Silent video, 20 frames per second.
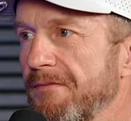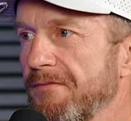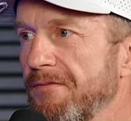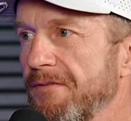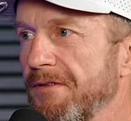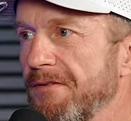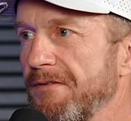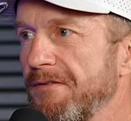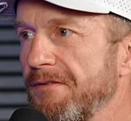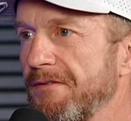
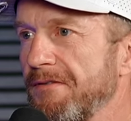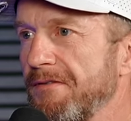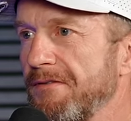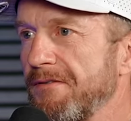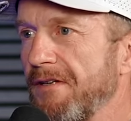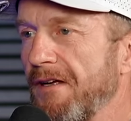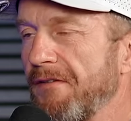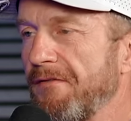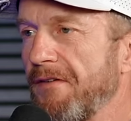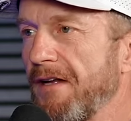when
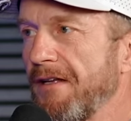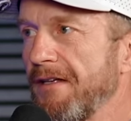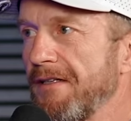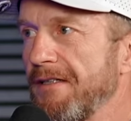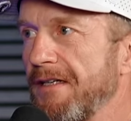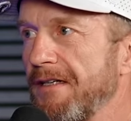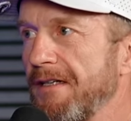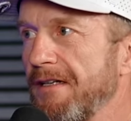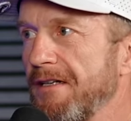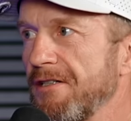I finally
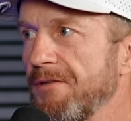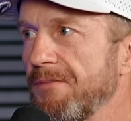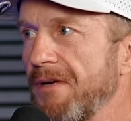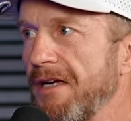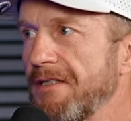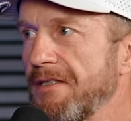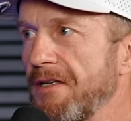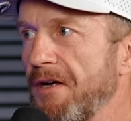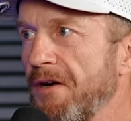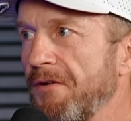did injure
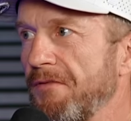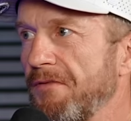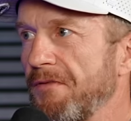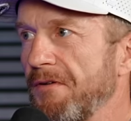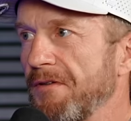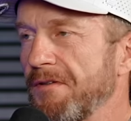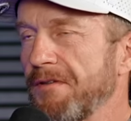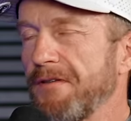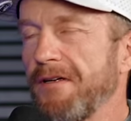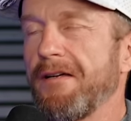myself.
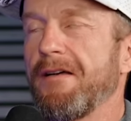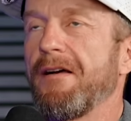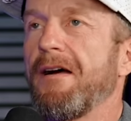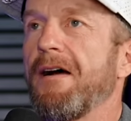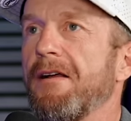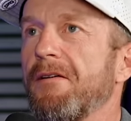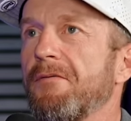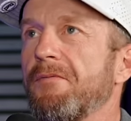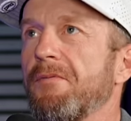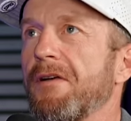I was like,
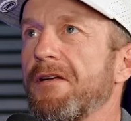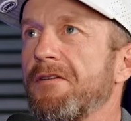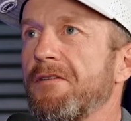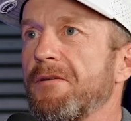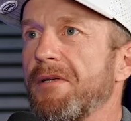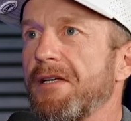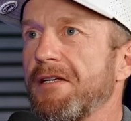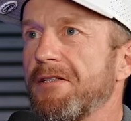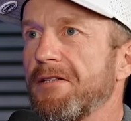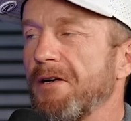God, I've played
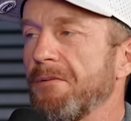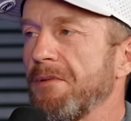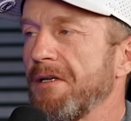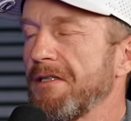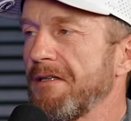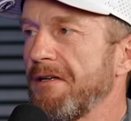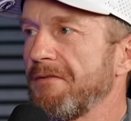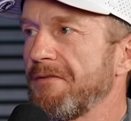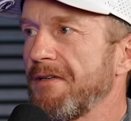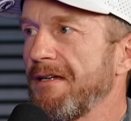too many
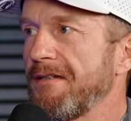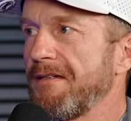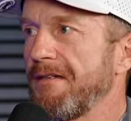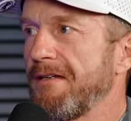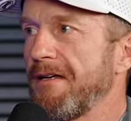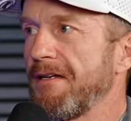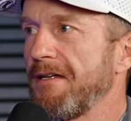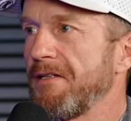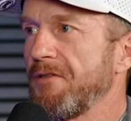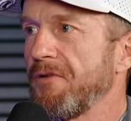tournaments. I was actually
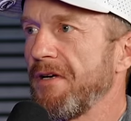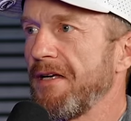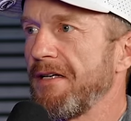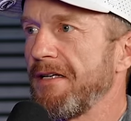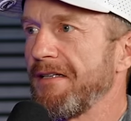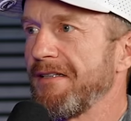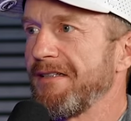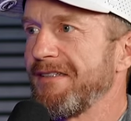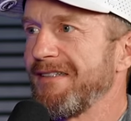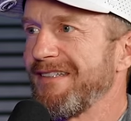kind of
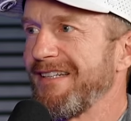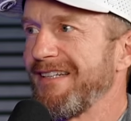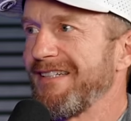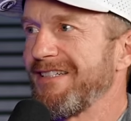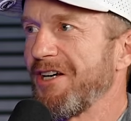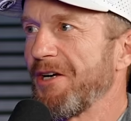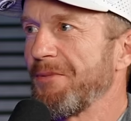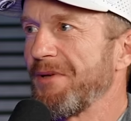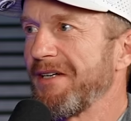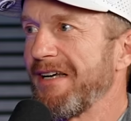dreading yeah. the
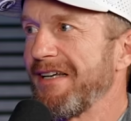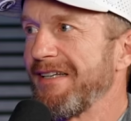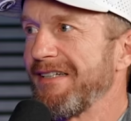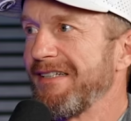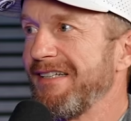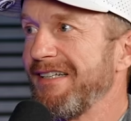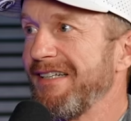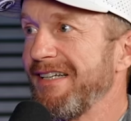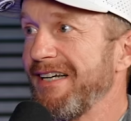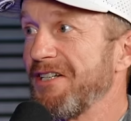tournament I
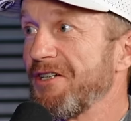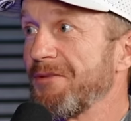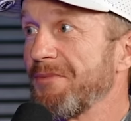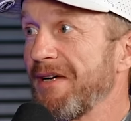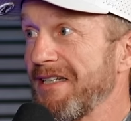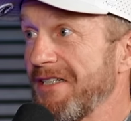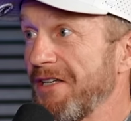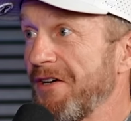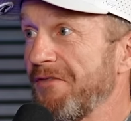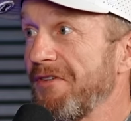injured
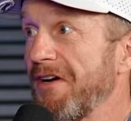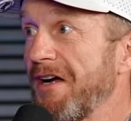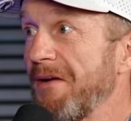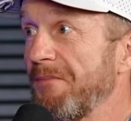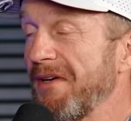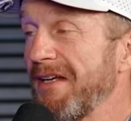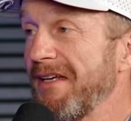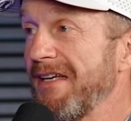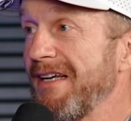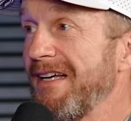myself on.
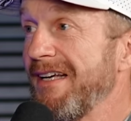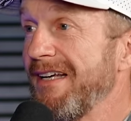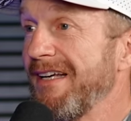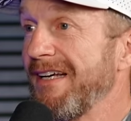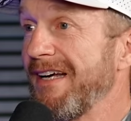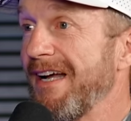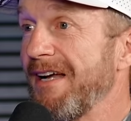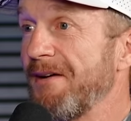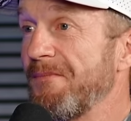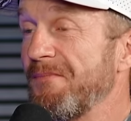But
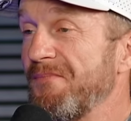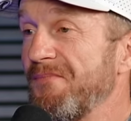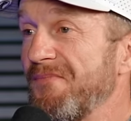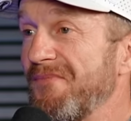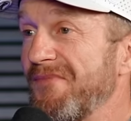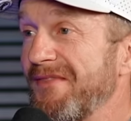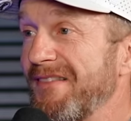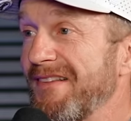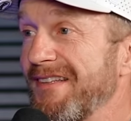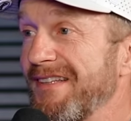I am
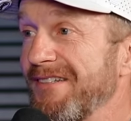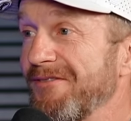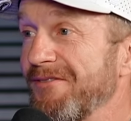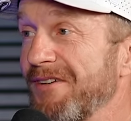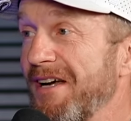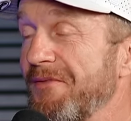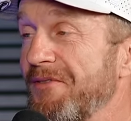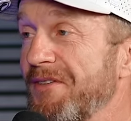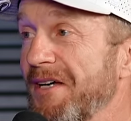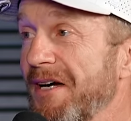
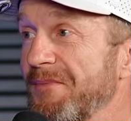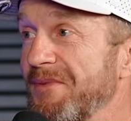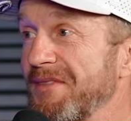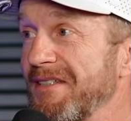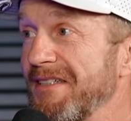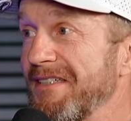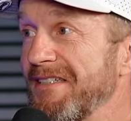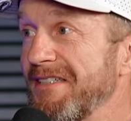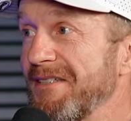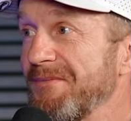revved up
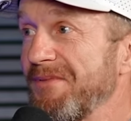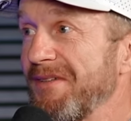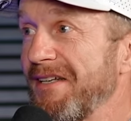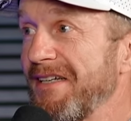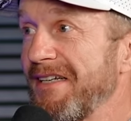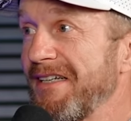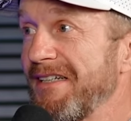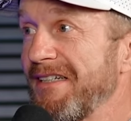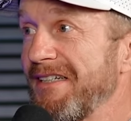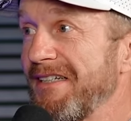to to
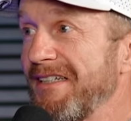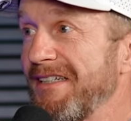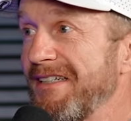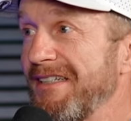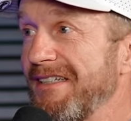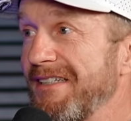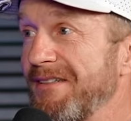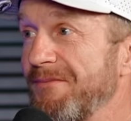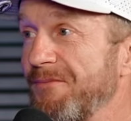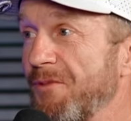play
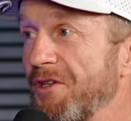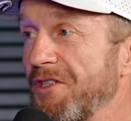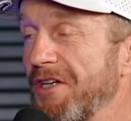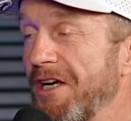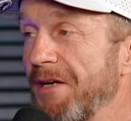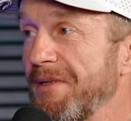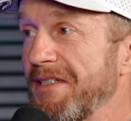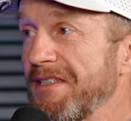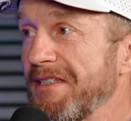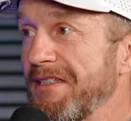well, more we,
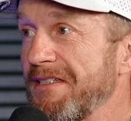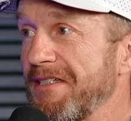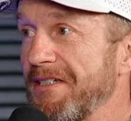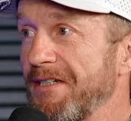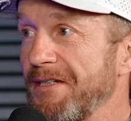tournaments this